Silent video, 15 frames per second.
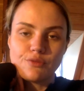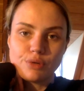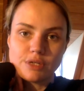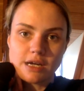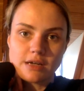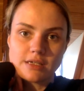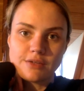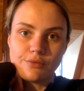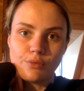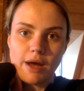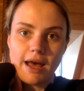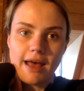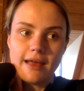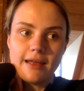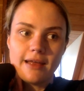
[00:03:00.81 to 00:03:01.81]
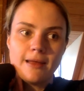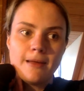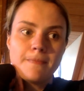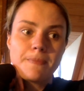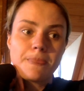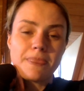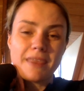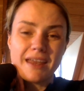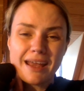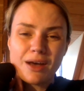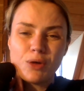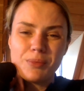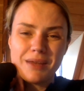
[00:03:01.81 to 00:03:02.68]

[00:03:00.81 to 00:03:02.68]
productive way that helped